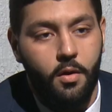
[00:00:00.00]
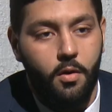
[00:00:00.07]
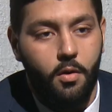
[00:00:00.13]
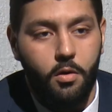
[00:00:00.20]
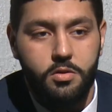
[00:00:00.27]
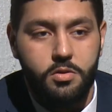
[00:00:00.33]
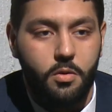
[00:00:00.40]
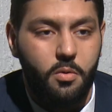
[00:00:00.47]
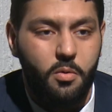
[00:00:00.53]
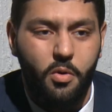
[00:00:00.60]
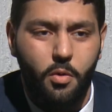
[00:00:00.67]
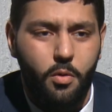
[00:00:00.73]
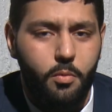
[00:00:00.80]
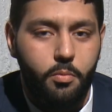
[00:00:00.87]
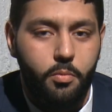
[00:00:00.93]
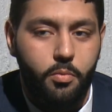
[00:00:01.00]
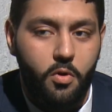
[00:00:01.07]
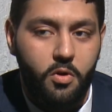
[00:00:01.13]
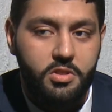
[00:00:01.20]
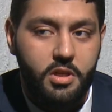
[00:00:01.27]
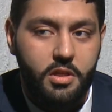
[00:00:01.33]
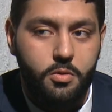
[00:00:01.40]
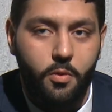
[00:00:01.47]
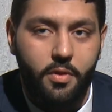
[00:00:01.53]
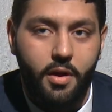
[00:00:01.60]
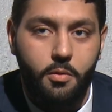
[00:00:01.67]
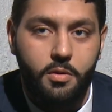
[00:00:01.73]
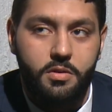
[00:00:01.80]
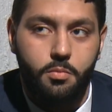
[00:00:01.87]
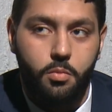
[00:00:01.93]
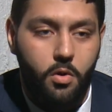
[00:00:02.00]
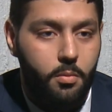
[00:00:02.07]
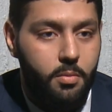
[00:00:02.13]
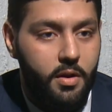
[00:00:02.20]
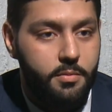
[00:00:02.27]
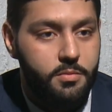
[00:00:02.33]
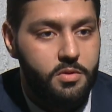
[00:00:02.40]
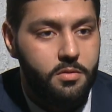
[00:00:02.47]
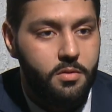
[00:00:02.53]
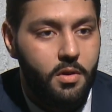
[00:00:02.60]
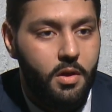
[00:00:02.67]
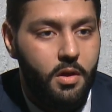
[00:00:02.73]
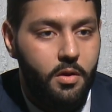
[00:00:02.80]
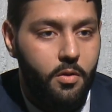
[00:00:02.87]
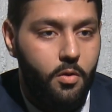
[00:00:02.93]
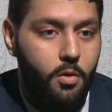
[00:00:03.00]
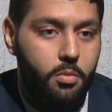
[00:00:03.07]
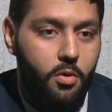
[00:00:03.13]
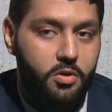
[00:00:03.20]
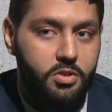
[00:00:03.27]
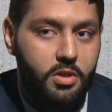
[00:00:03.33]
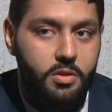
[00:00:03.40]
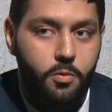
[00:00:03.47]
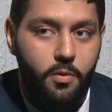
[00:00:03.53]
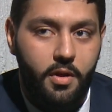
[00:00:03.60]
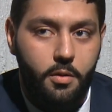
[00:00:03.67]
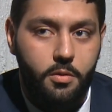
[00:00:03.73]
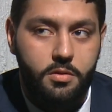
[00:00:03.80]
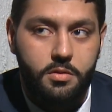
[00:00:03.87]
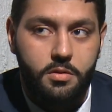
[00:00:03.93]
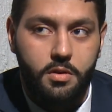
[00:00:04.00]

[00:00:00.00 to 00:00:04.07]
Also, no project without problems, no project without